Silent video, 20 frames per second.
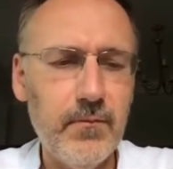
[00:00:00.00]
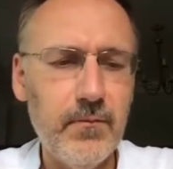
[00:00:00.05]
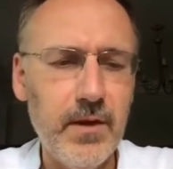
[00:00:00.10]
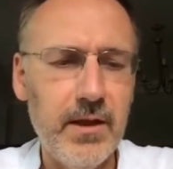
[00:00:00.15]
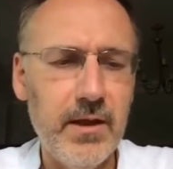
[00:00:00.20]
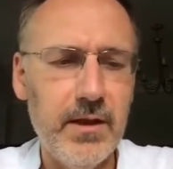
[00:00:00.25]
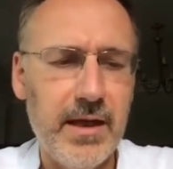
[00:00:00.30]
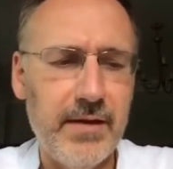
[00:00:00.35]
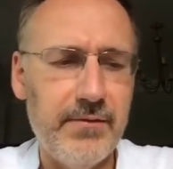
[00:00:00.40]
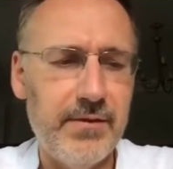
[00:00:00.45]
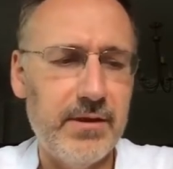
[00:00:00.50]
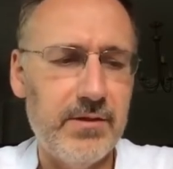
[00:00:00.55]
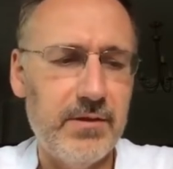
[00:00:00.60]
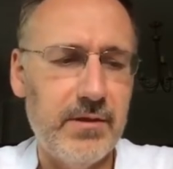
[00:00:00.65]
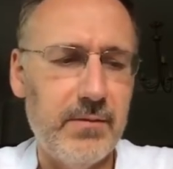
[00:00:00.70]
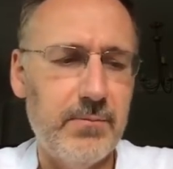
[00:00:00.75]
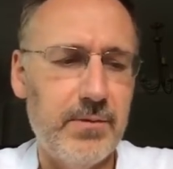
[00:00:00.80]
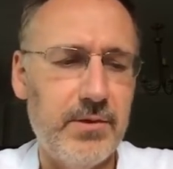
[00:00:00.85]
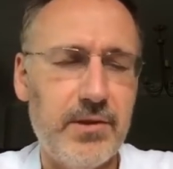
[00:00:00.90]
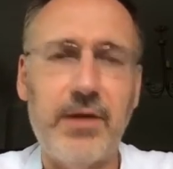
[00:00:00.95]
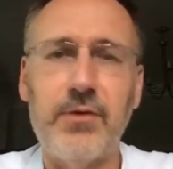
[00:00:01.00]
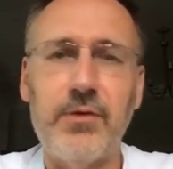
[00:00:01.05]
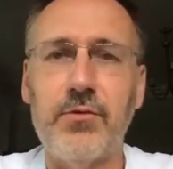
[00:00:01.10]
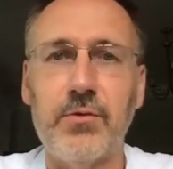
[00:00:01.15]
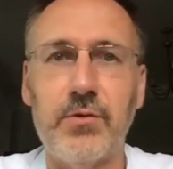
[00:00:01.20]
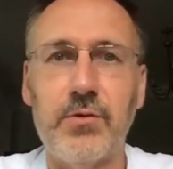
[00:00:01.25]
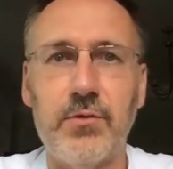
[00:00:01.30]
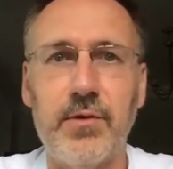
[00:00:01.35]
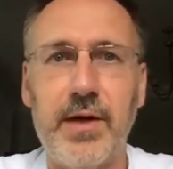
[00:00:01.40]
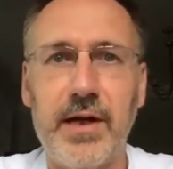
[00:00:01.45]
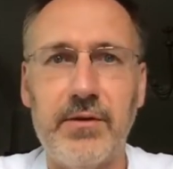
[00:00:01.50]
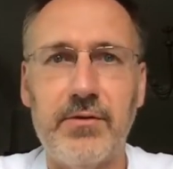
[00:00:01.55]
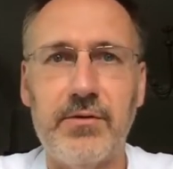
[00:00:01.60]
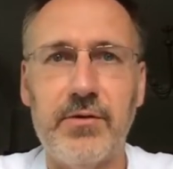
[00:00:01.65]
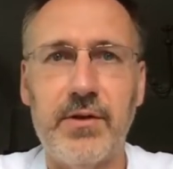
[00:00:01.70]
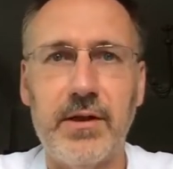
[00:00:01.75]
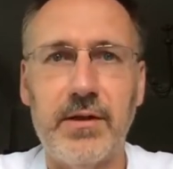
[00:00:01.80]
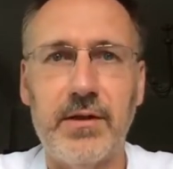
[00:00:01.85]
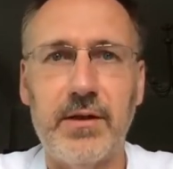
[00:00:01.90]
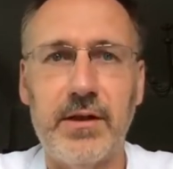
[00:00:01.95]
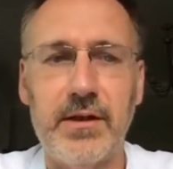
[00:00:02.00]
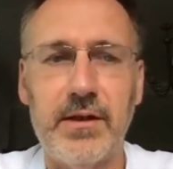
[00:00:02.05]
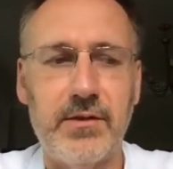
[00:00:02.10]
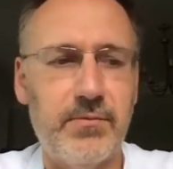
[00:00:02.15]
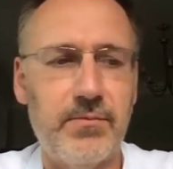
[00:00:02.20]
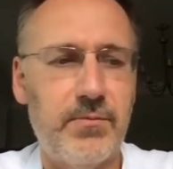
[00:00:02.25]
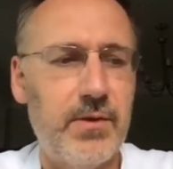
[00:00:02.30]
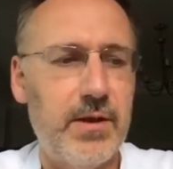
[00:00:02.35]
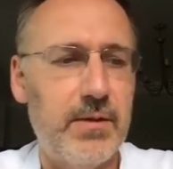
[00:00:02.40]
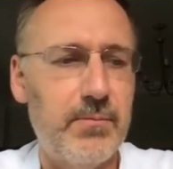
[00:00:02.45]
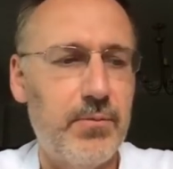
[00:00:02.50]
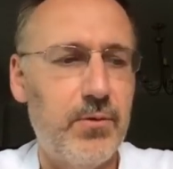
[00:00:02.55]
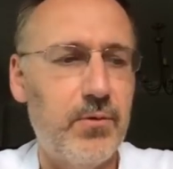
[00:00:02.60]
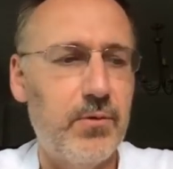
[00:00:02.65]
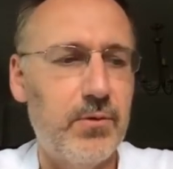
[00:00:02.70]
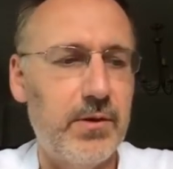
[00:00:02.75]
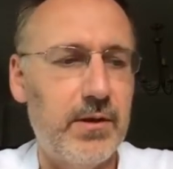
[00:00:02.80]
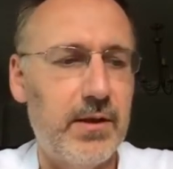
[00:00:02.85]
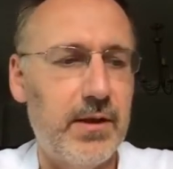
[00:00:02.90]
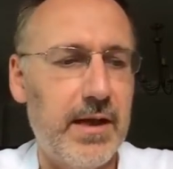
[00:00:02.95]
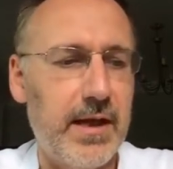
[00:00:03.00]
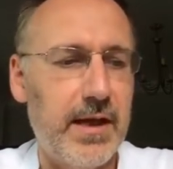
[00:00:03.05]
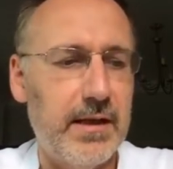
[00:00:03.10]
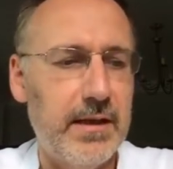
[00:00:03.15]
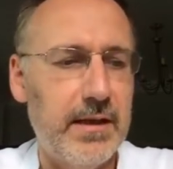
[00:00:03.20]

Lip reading: And having some central directory, I think, is really important in that.